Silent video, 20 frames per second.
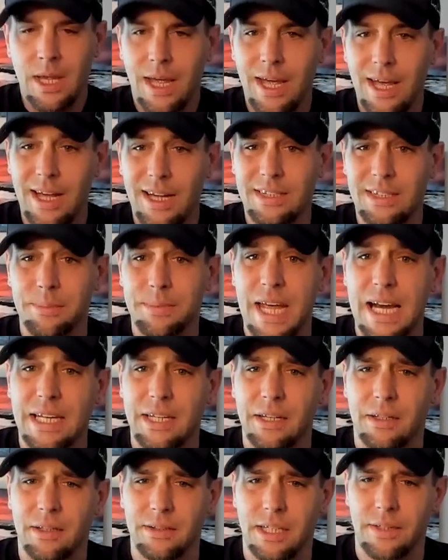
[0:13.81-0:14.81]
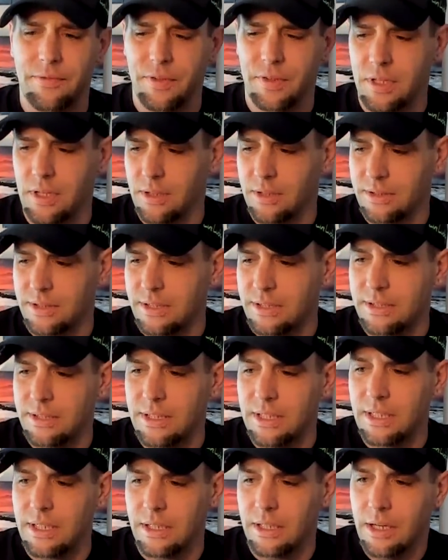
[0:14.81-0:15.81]
Had some technical difficulties,
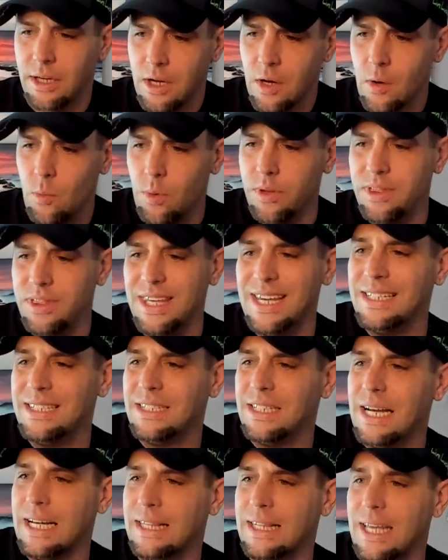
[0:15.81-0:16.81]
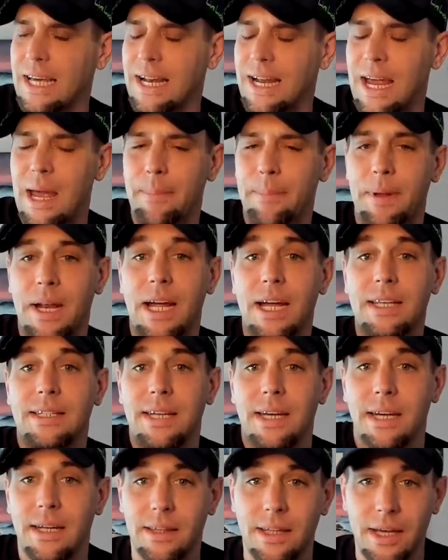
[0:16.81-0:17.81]
and when things like that happen, I
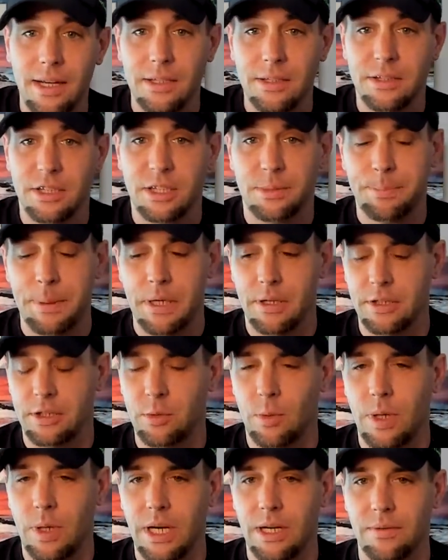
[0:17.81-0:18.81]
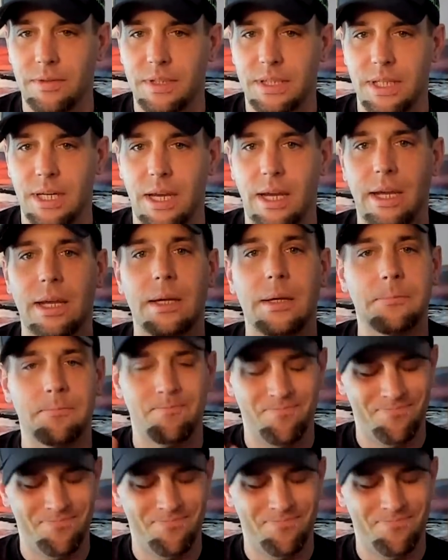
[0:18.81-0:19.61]
take that as Spirit's way of saying